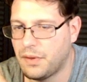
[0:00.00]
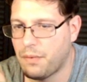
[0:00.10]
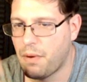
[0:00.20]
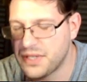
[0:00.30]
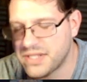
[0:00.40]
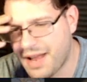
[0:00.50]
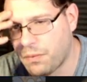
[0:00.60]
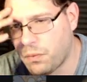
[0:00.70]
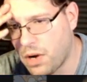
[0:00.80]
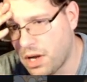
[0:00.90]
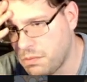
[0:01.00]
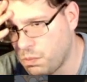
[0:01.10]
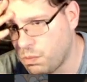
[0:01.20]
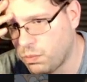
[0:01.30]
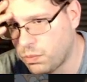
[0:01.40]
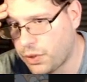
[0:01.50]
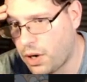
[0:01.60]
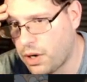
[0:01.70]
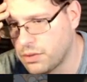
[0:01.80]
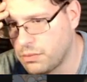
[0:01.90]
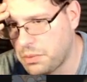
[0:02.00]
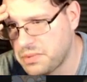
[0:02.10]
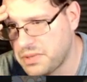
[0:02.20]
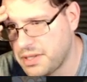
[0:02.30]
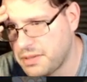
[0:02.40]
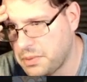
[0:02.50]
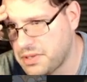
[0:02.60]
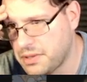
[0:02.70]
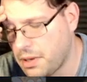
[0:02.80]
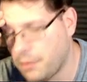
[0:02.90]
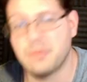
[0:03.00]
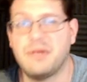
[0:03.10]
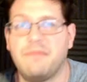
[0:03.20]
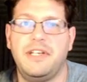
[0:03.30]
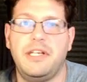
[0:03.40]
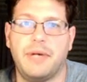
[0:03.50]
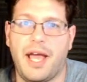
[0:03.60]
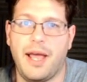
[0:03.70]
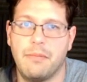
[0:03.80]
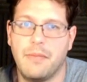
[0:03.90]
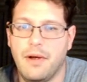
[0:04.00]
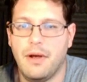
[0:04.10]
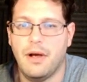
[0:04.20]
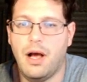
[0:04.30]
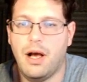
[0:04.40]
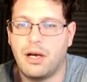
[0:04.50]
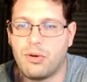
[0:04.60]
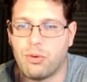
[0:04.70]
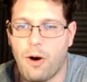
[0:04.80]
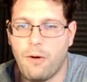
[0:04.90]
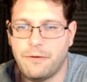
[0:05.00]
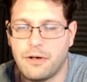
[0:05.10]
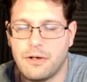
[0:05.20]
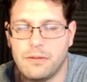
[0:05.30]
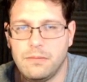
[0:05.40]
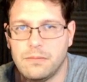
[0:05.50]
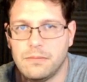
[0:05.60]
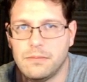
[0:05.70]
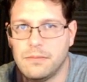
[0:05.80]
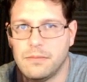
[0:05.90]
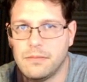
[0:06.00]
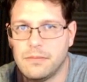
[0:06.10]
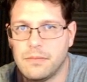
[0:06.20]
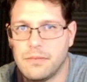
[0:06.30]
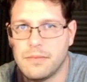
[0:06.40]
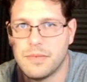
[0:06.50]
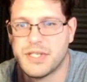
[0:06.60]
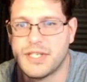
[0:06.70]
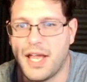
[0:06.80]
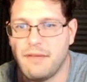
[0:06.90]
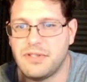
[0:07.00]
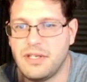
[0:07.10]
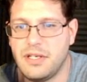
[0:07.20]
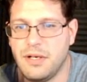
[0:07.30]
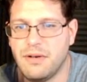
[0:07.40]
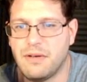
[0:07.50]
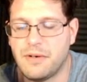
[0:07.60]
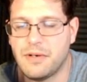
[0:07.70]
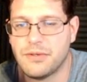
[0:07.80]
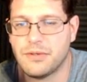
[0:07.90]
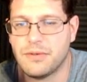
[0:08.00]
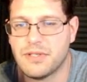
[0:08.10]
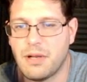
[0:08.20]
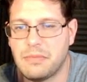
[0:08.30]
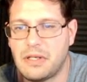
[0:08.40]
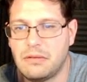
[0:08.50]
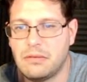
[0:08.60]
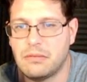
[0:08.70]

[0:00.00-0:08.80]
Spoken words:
what was that one cart? What was? No, it was a video game. Grover saves the universe or something.